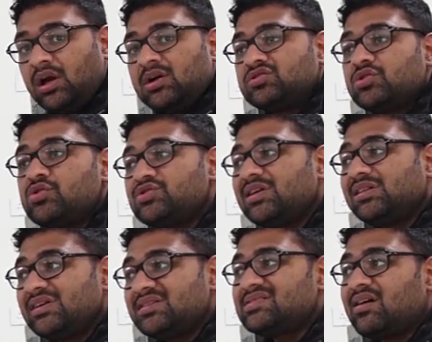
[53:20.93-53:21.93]
So
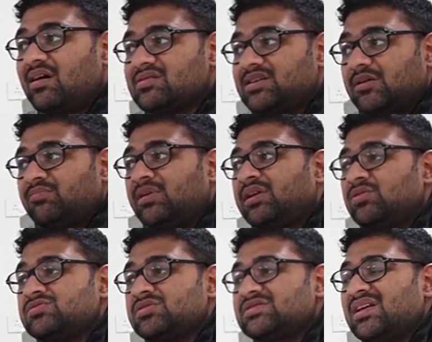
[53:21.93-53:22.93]
using this concept, it
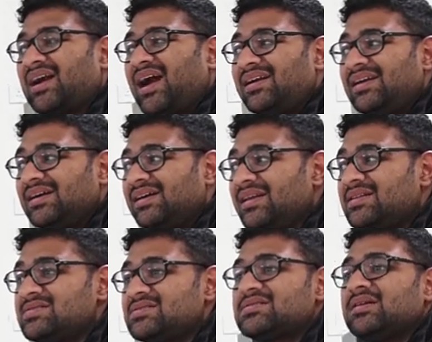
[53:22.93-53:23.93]
uses the
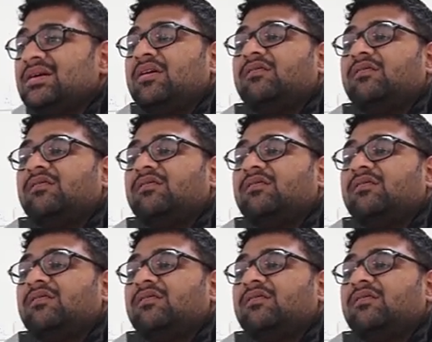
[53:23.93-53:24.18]
conductance